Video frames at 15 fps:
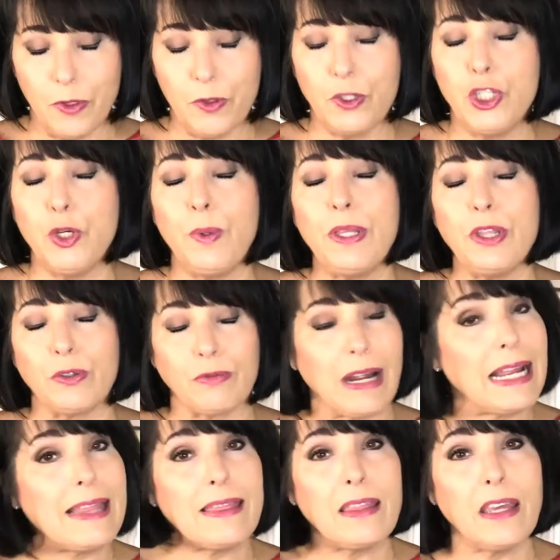doing the
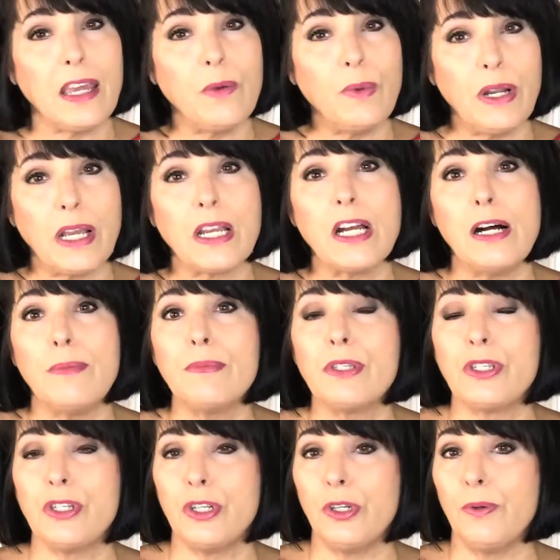right thing when it
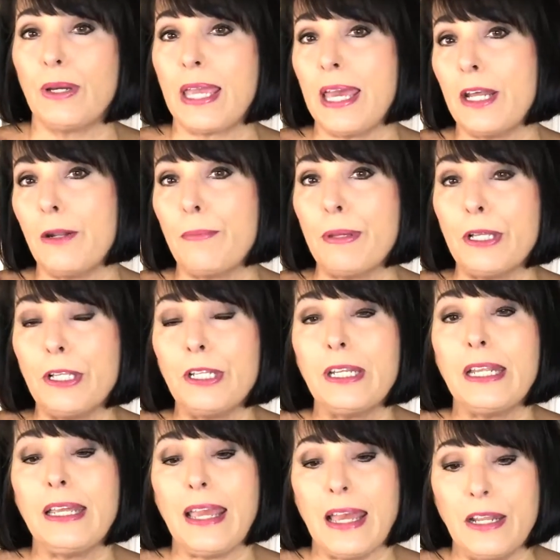comes to
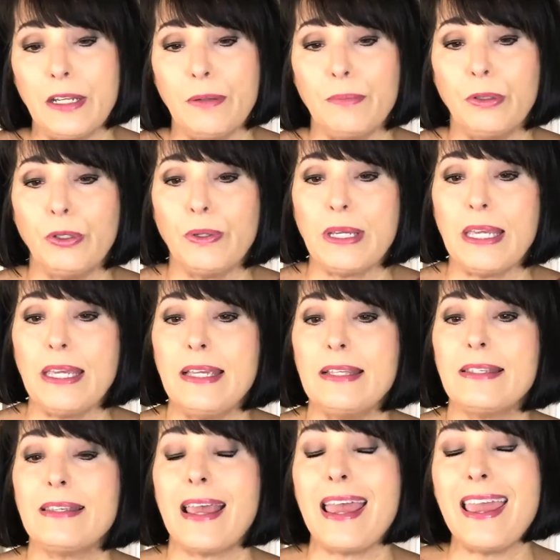accountability and
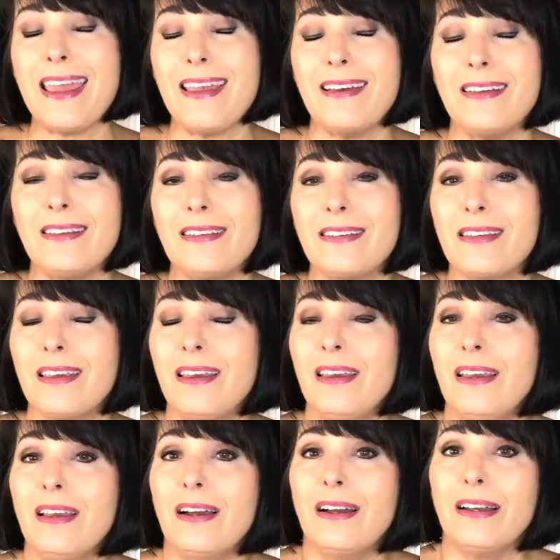employees, and
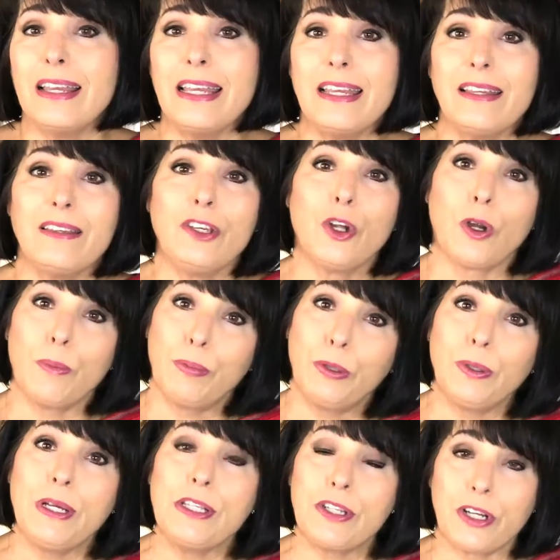your
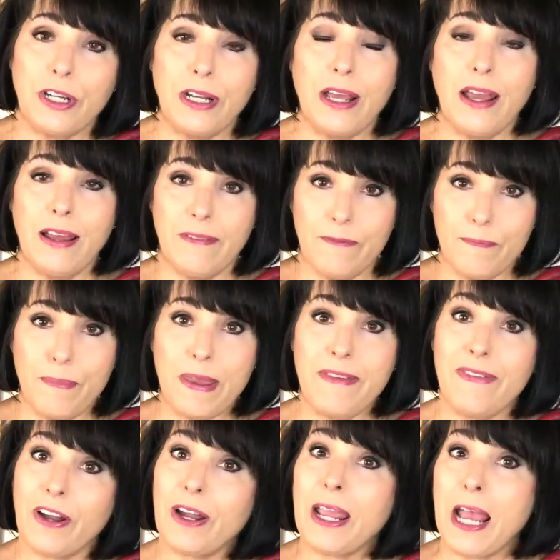employees are going to be
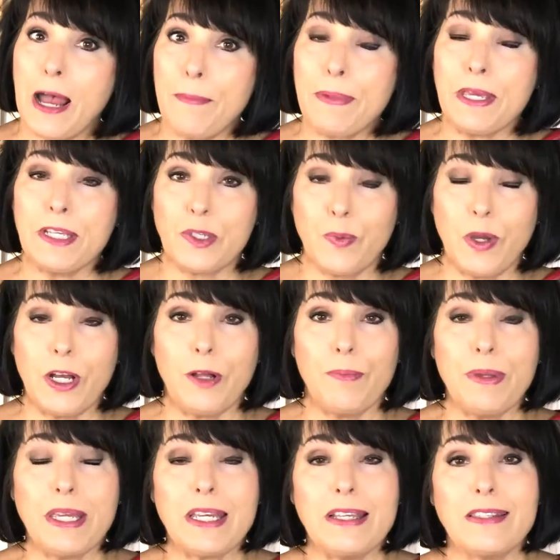very happy as well,
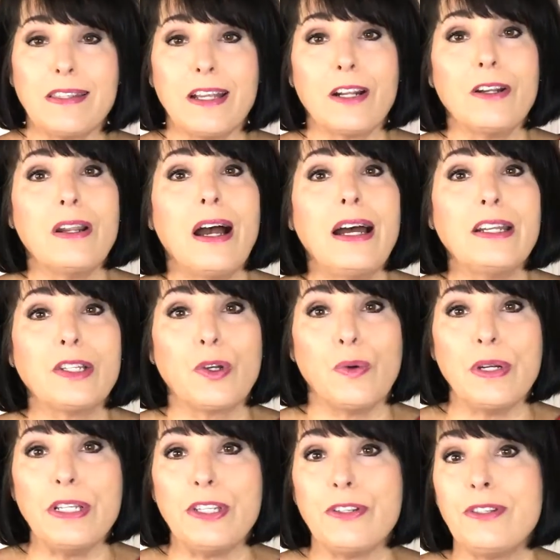because they're not
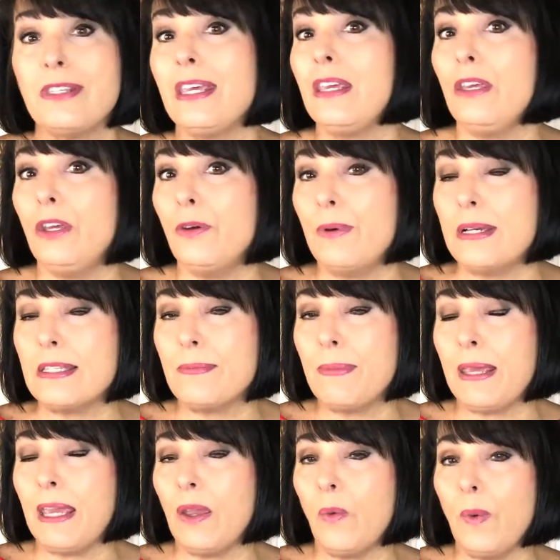going to see you as
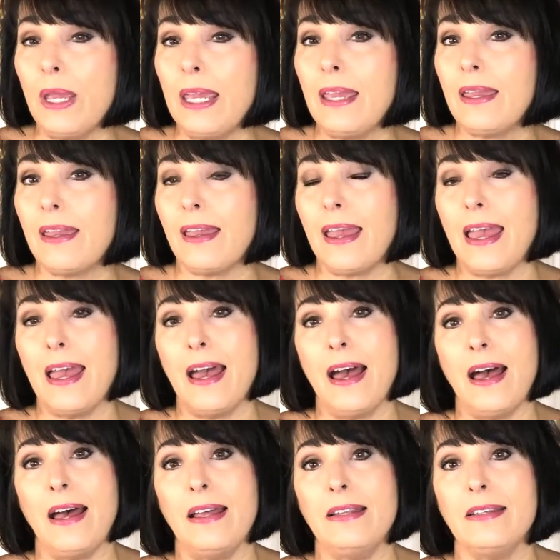being weak,
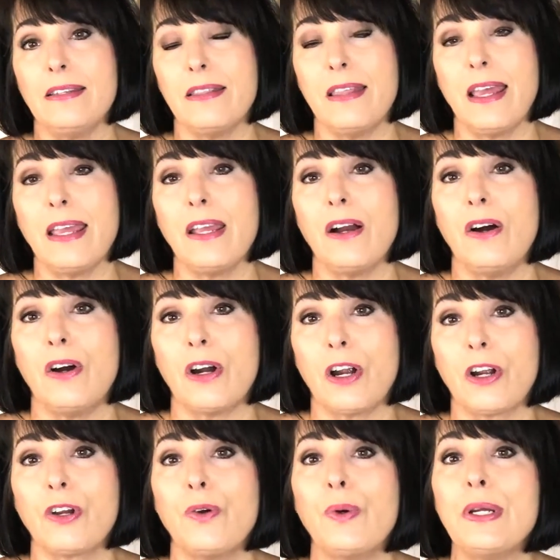and they
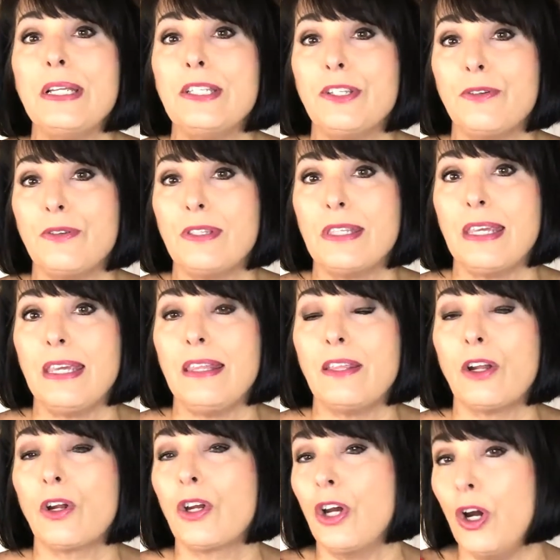are going to see
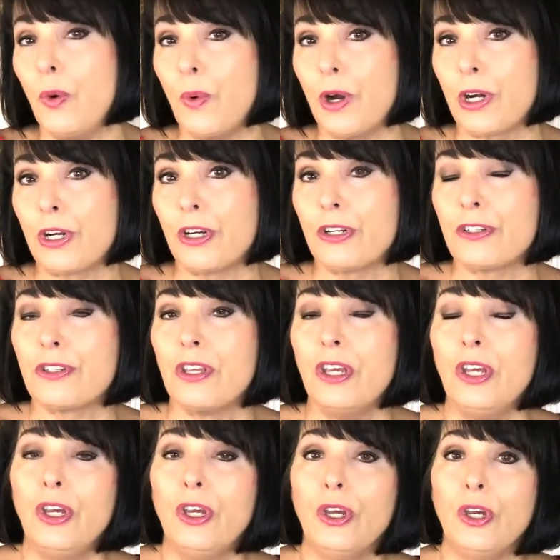their coworkers
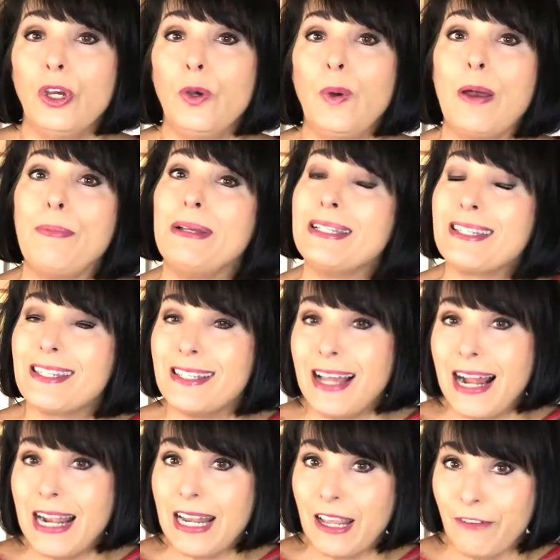who have been
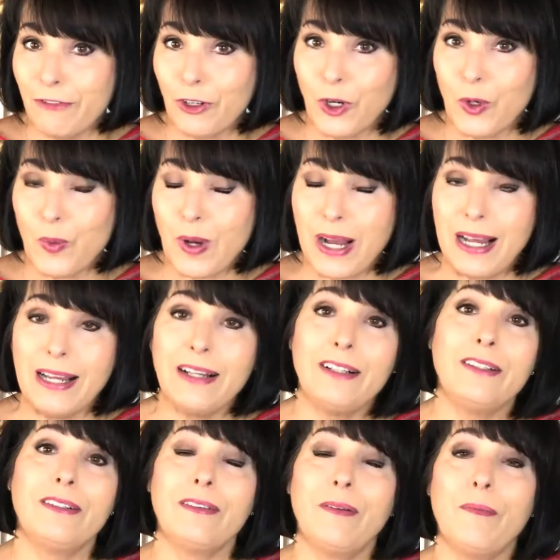sliding for a
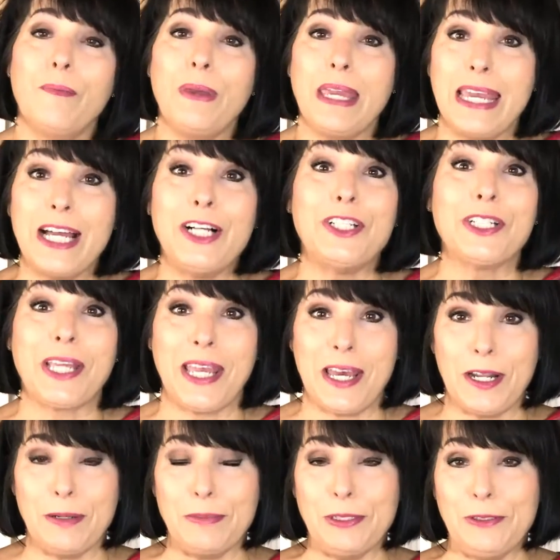while be held
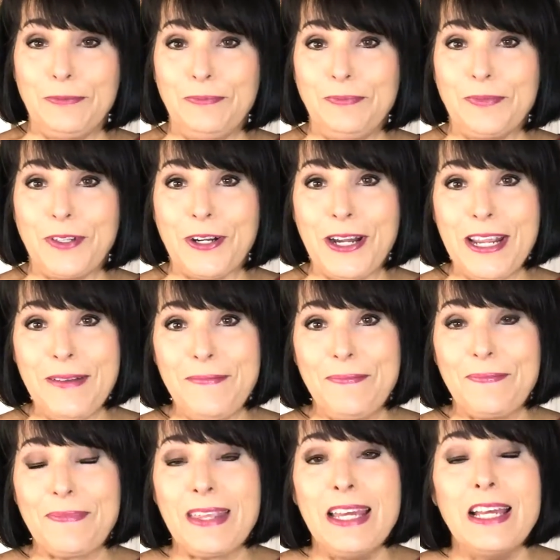accountable. All right.
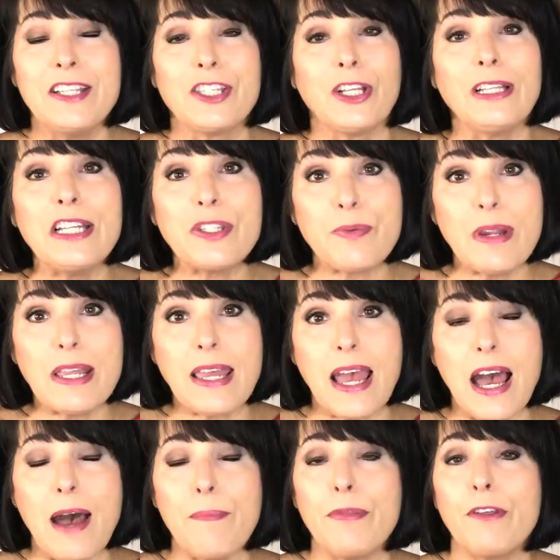So let's
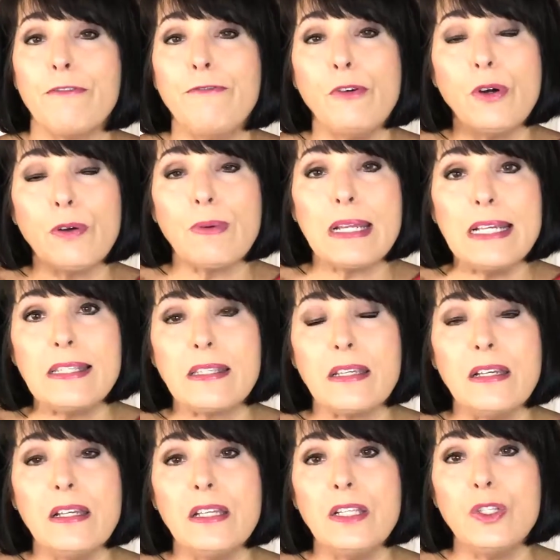recap. The 4
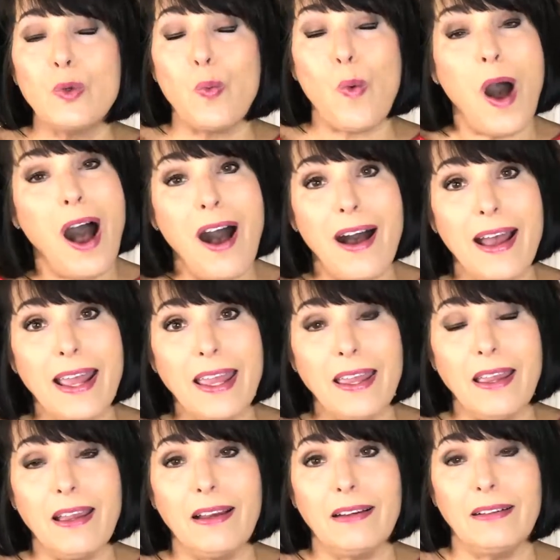reasons
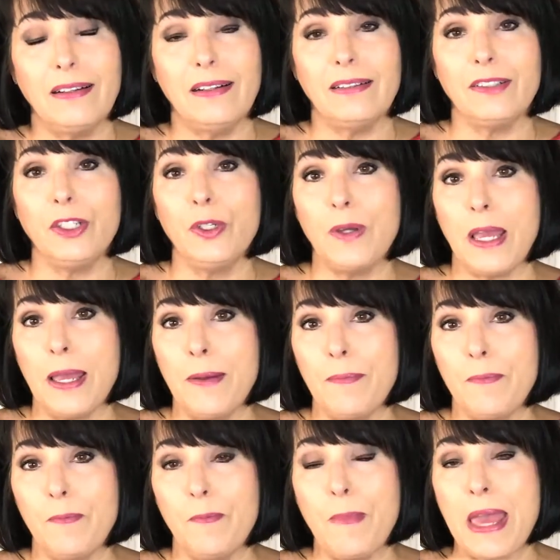why
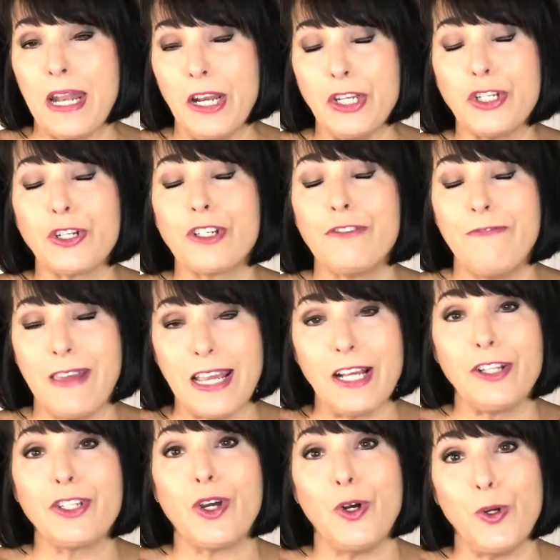managers
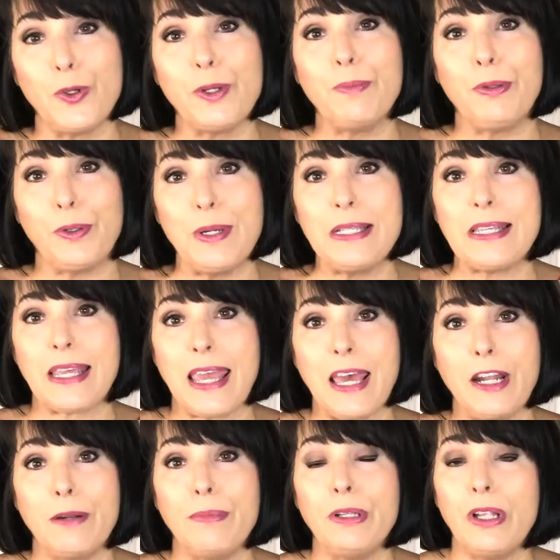fail to hold employees
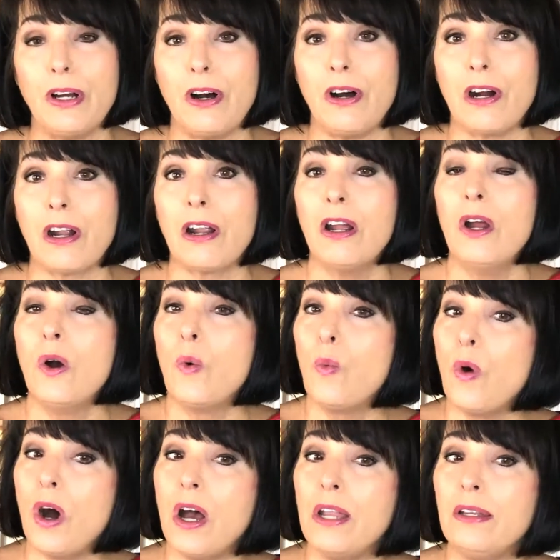accountable are:
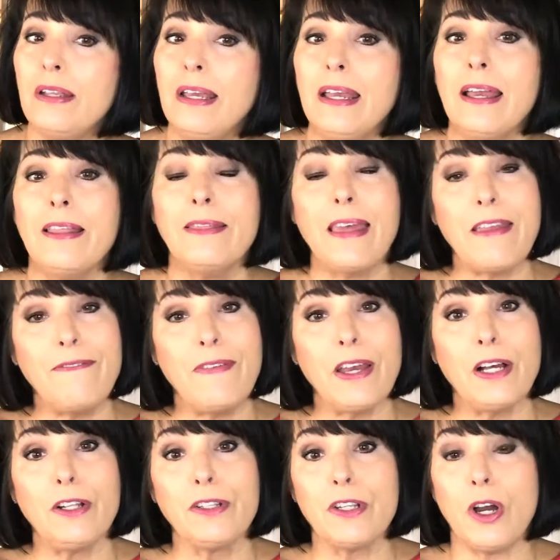1, they
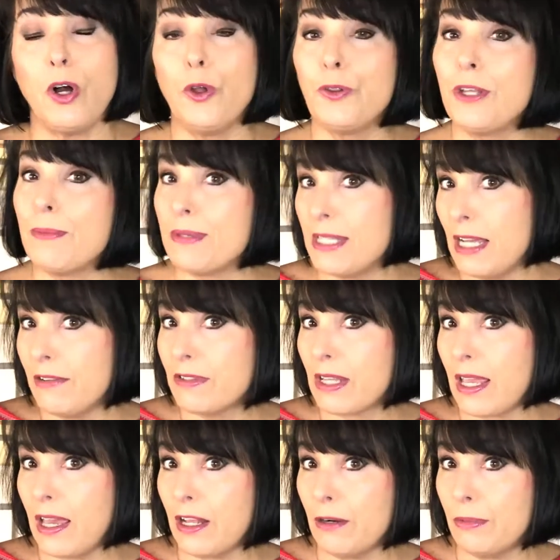fail to hold themselves
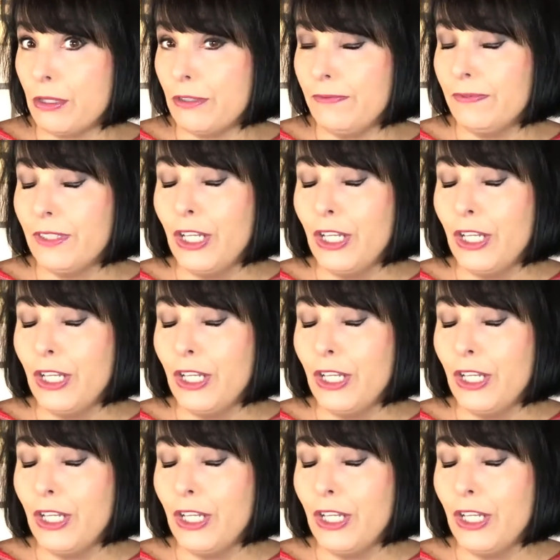accountable;